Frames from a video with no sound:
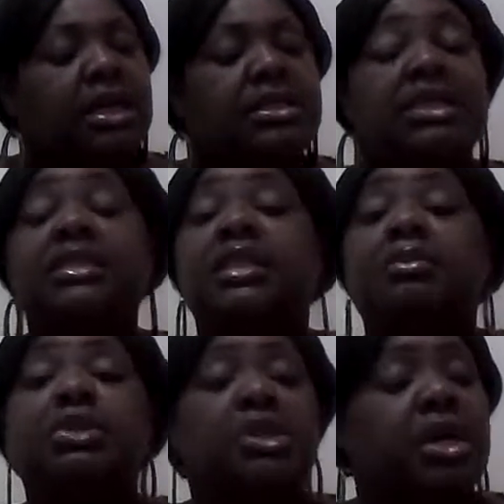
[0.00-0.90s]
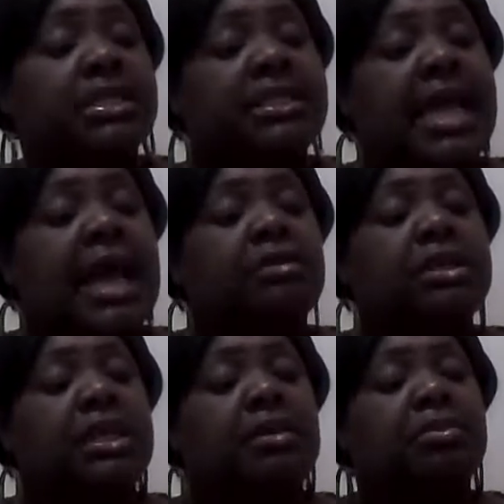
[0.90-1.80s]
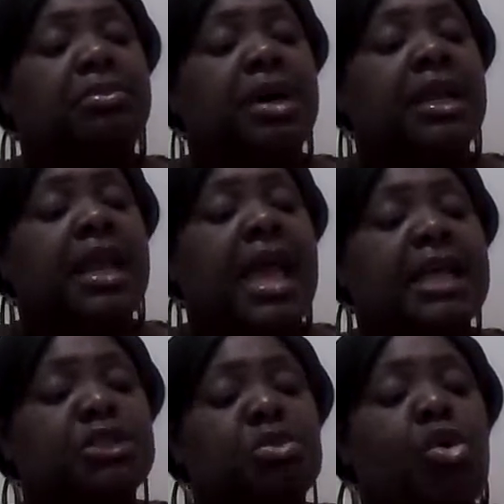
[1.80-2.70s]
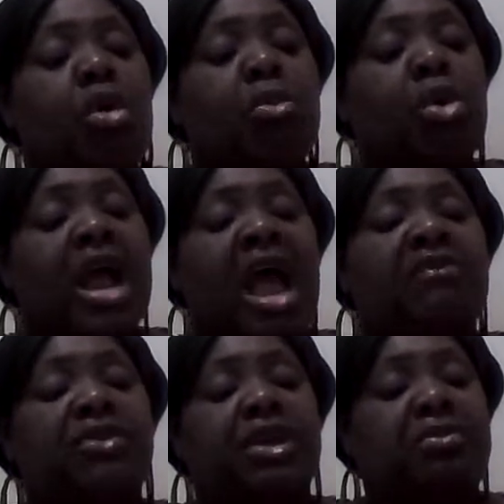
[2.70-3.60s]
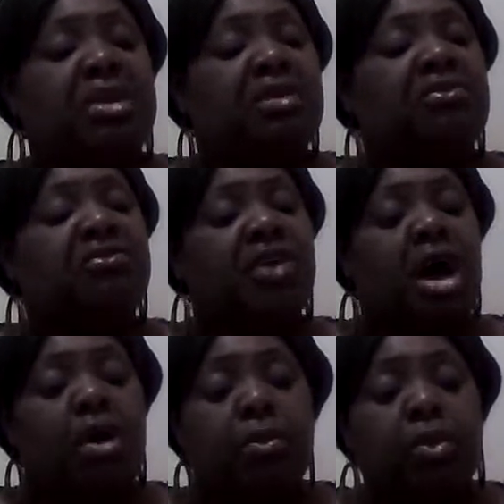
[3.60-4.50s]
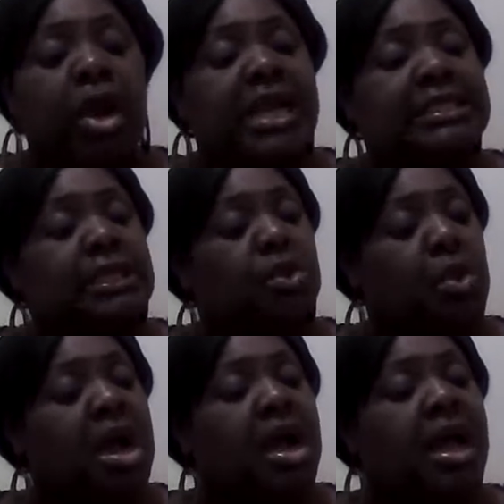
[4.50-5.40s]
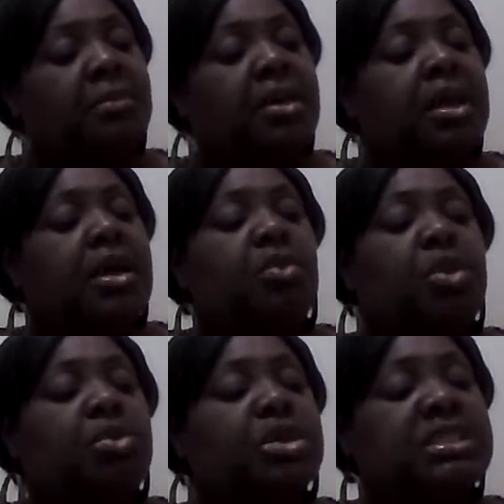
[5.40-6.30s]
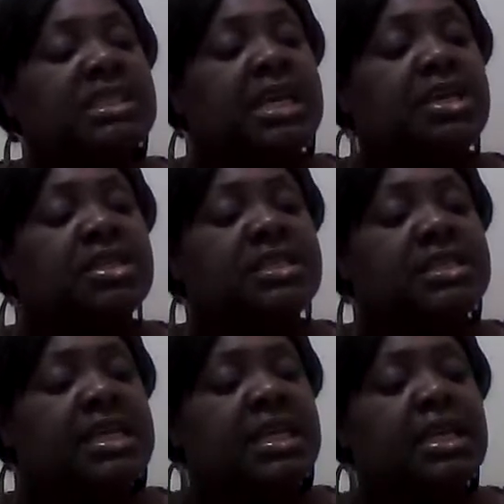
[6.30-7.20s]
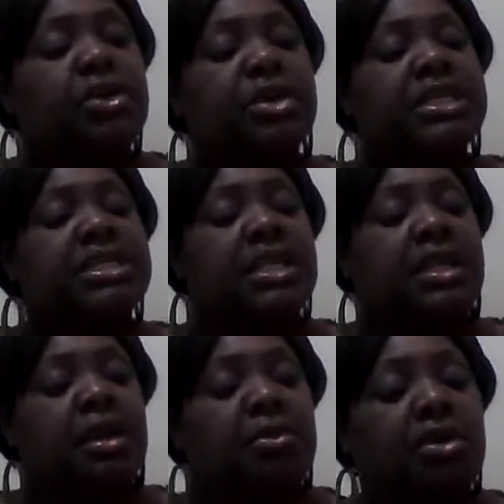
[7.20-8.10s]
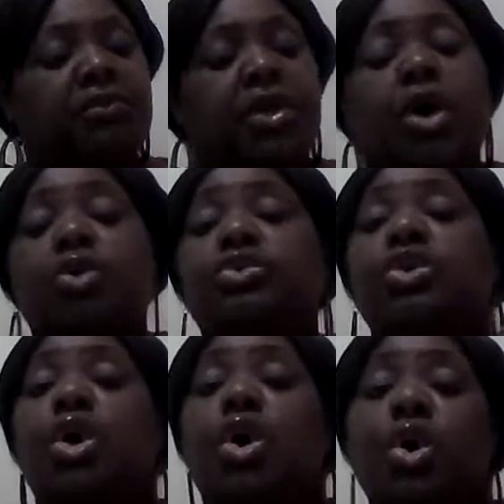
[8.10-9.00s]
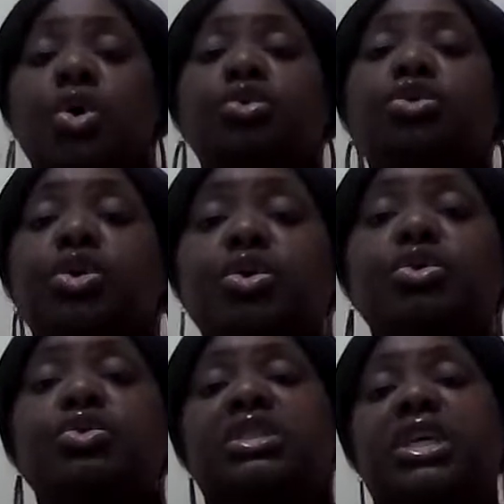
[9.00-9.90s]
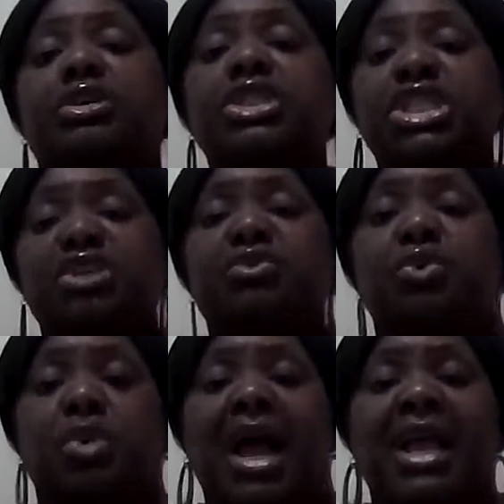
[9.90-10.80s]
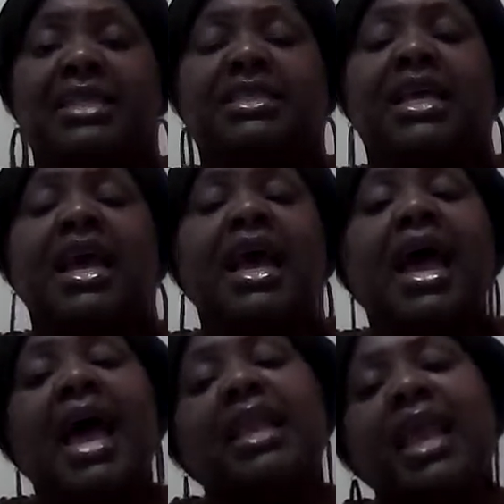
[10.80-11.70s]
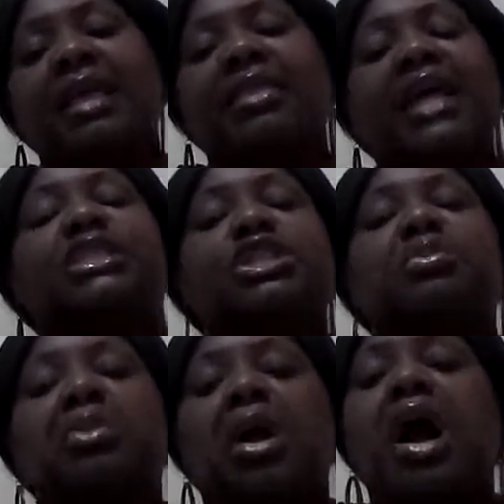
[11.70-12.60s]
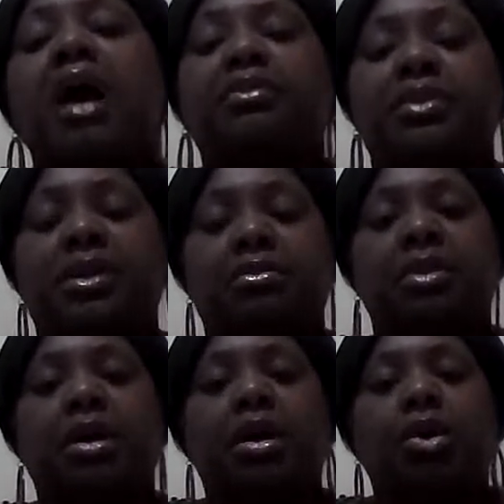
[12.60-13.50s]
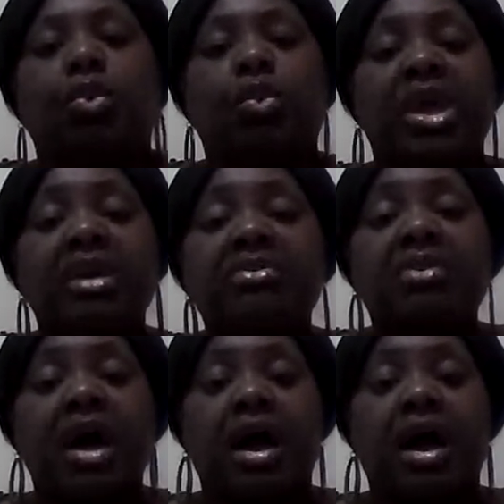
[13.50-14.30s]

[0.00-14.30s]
These numbers are astounding, but as more and more African men fall prey to crime, we will continue to see an increase in the number of those who lose their civil rights. And that's the problem with